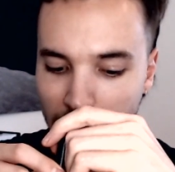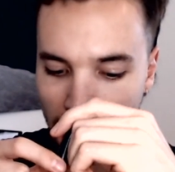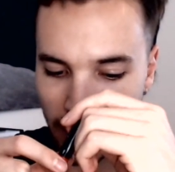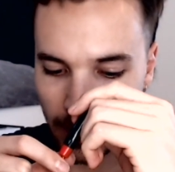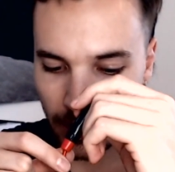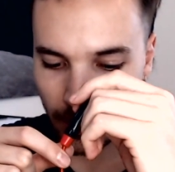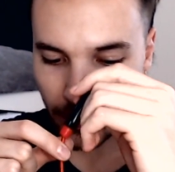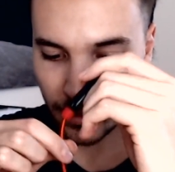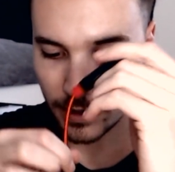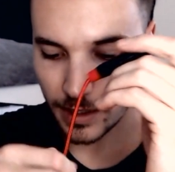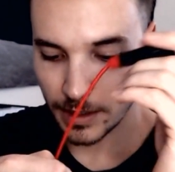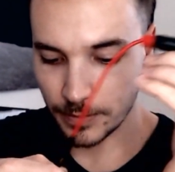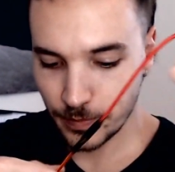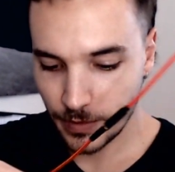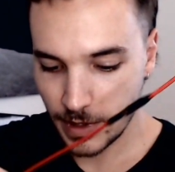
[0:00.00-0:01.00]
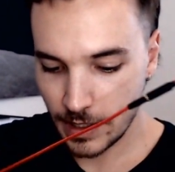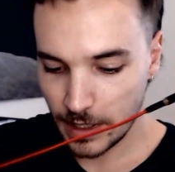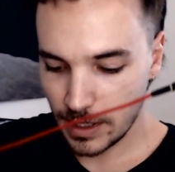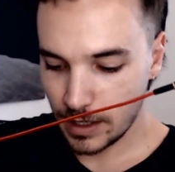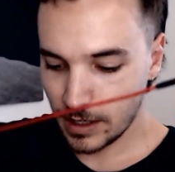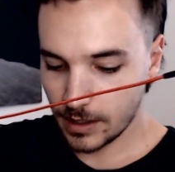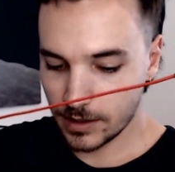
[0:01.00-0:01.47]
on there.
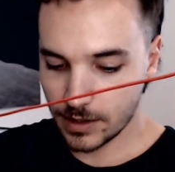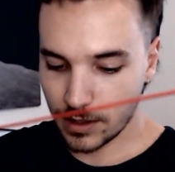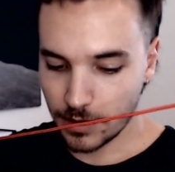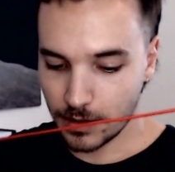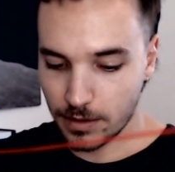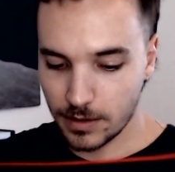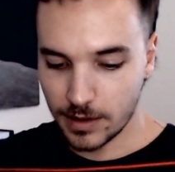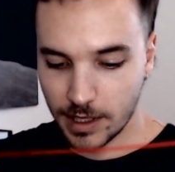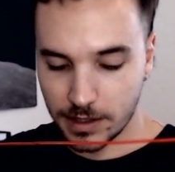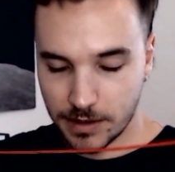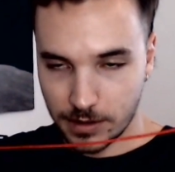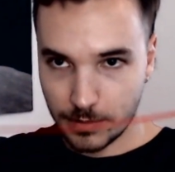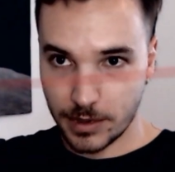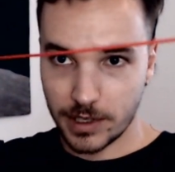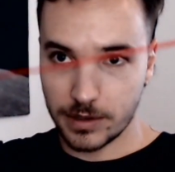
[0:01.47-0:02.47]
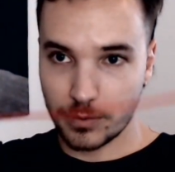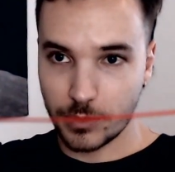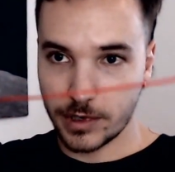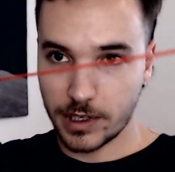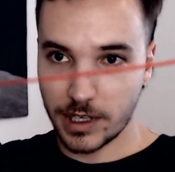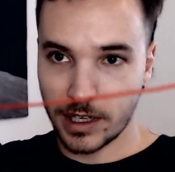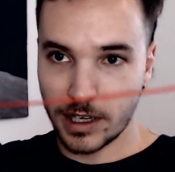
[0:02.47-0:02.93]
So that's the reason
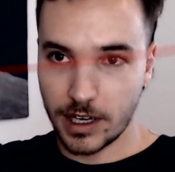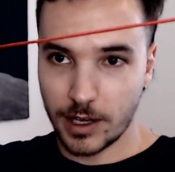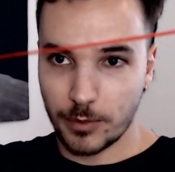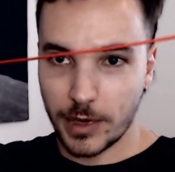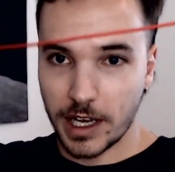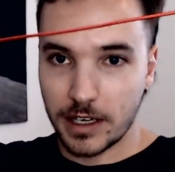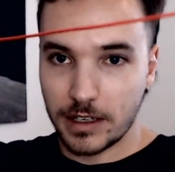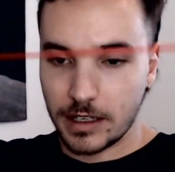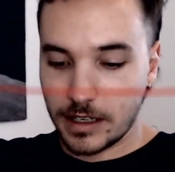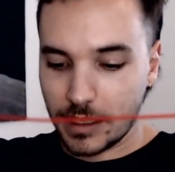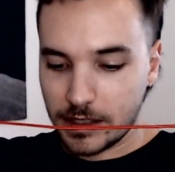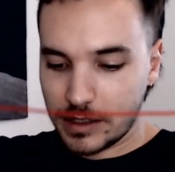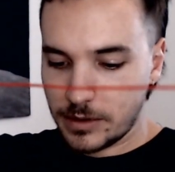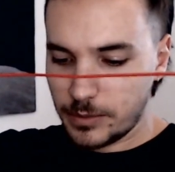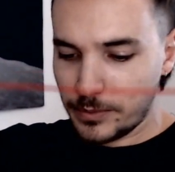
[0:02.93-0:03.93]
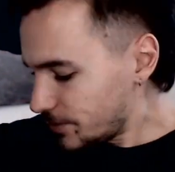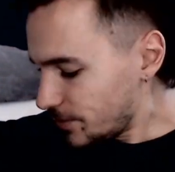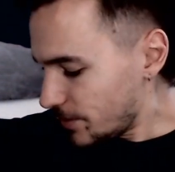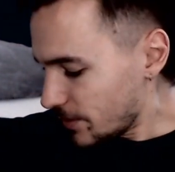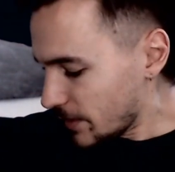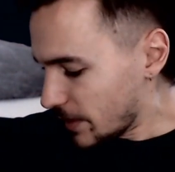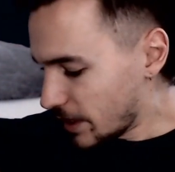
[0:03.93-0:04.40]
why I made it custom.
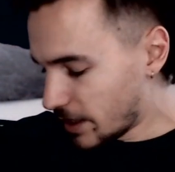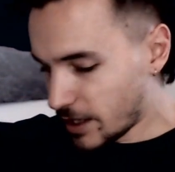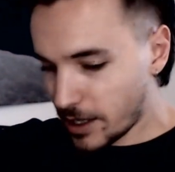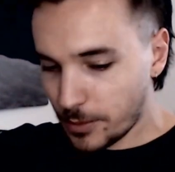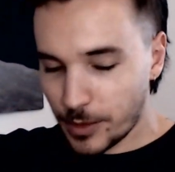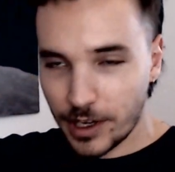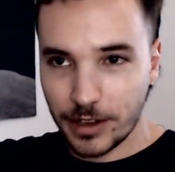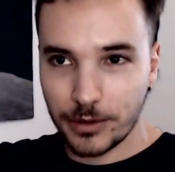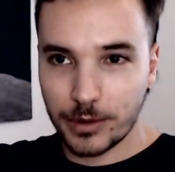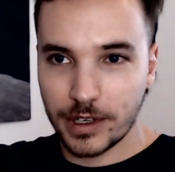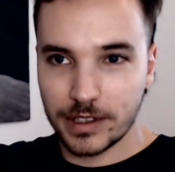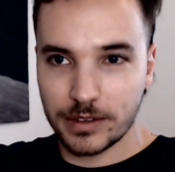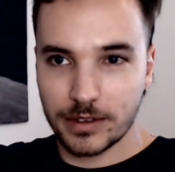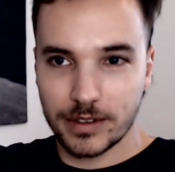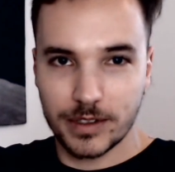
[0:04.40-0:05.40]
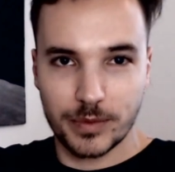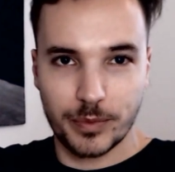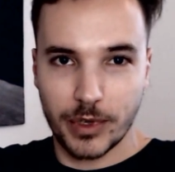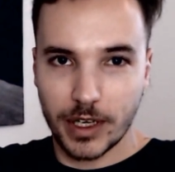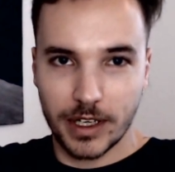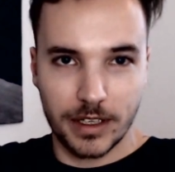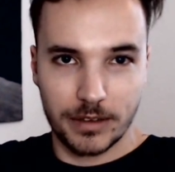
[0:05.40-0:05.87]
Otherwise I would just
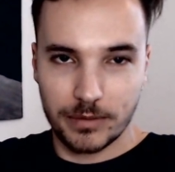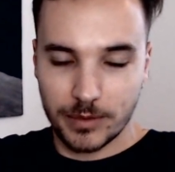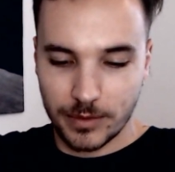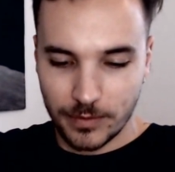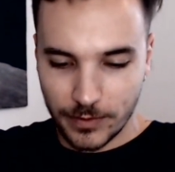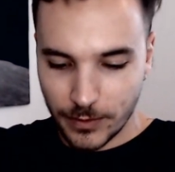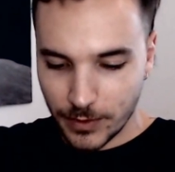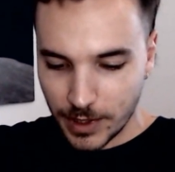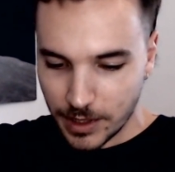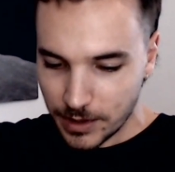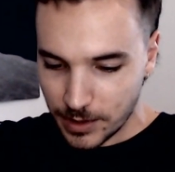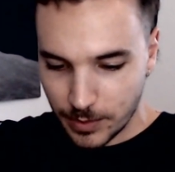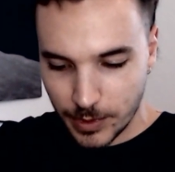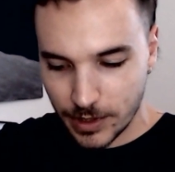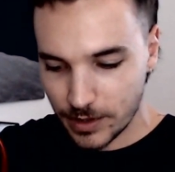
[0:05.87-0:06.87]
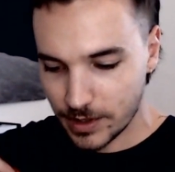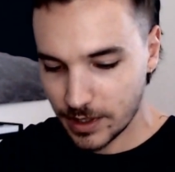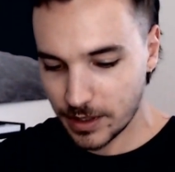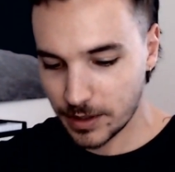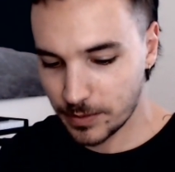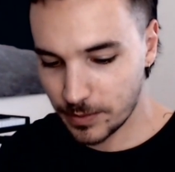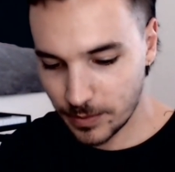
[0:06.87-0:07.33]
buy it finished, because
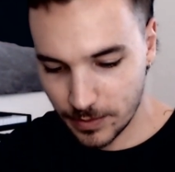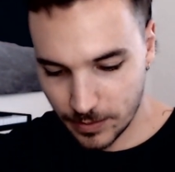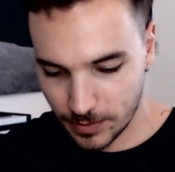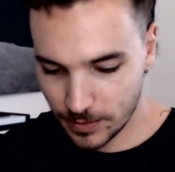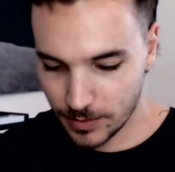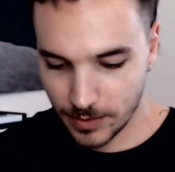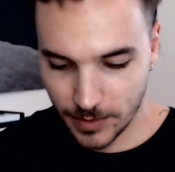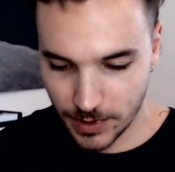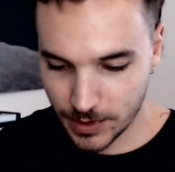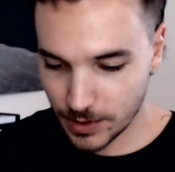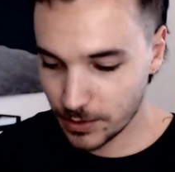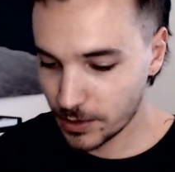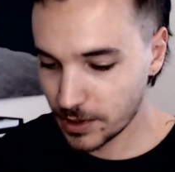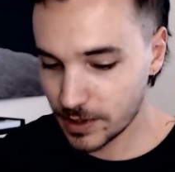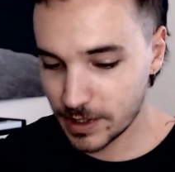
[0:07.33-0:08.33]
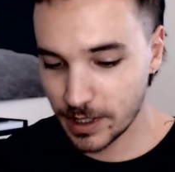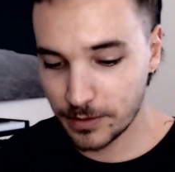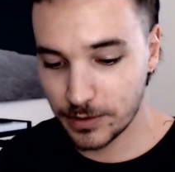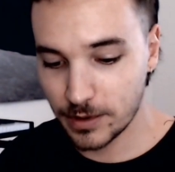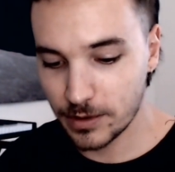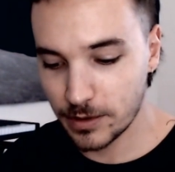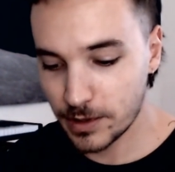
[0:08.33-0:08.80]
it's annoying to have to
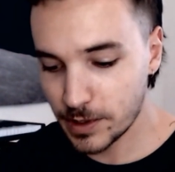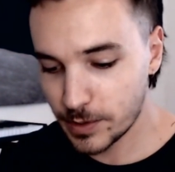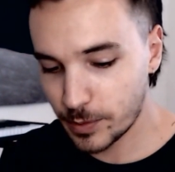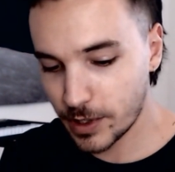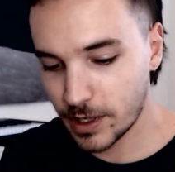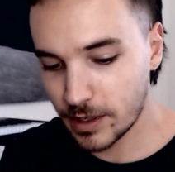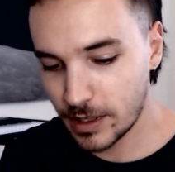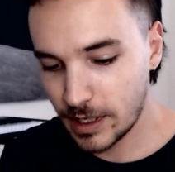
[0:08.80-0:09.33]
do this, but